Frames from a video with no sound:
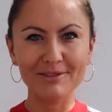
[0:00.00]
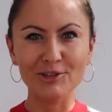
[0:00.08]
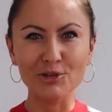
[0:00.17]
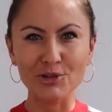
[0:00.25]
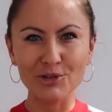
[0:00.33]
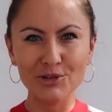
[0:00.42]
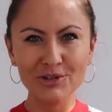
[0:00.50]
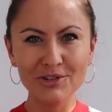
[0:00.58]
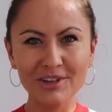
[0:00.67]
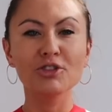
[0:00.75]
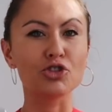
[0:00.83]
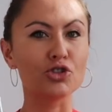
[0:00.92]
Do
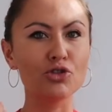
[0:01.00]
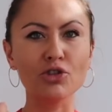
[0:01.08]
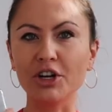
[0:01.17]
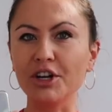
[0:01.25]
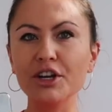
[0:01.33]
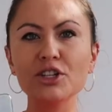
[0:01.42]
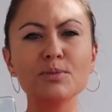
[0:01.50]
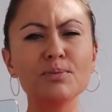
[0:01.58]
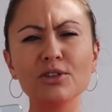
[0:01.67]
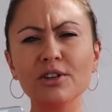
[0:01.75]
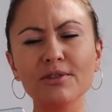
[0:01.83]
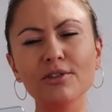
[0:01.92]
you? Sure, it's
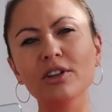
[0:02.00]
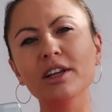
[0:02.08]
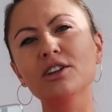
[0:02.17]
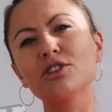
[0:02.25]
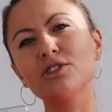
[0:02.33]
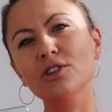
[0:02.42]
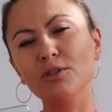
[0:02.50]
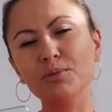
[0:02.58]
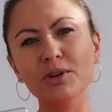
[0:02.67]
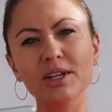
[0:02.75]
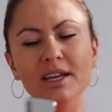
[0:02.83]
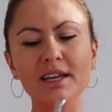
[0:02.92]
beautiful, it is so
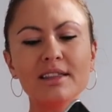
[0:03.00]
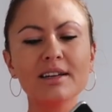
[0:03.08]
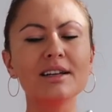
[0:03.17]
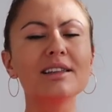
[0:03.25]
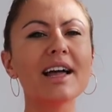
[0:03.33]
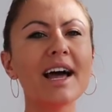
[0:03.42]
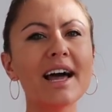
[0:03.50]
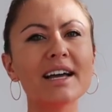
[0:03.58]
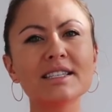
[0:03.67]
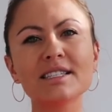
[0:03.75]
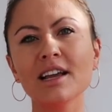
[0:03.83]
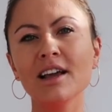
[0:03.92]
pretty, the
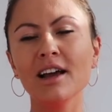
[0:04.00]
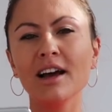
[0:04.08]
glass,